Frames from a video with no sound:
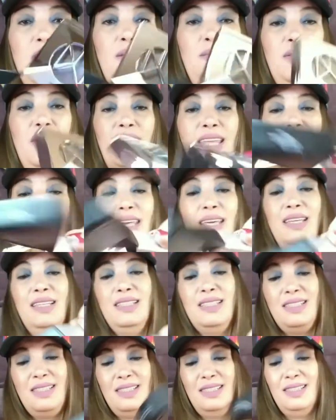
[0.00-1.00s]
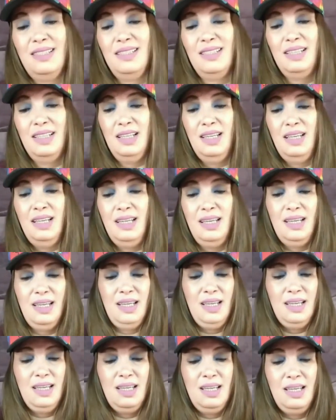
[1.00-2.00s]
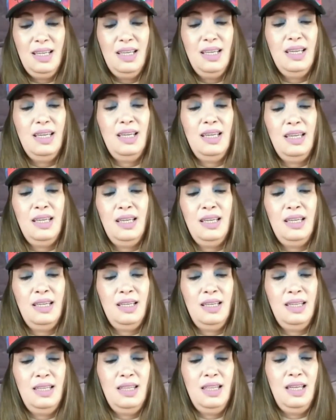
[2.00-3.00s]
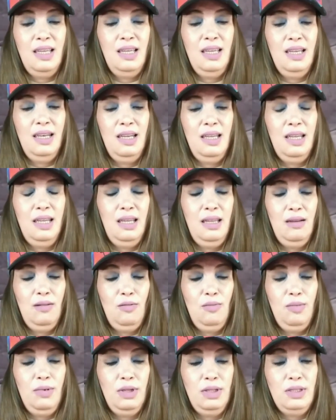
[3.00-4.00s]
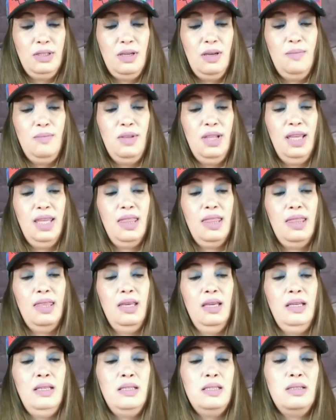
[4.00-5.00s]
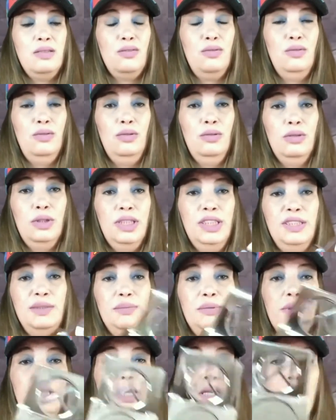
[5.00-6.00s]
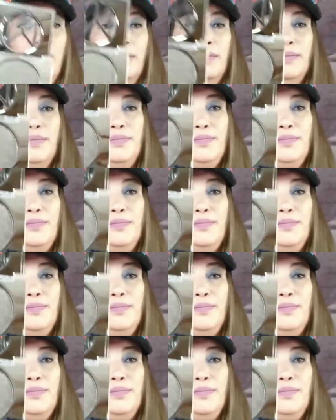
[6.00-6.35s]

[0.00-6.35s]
up like this. And then it opens up like this. Ooh, that's pretty.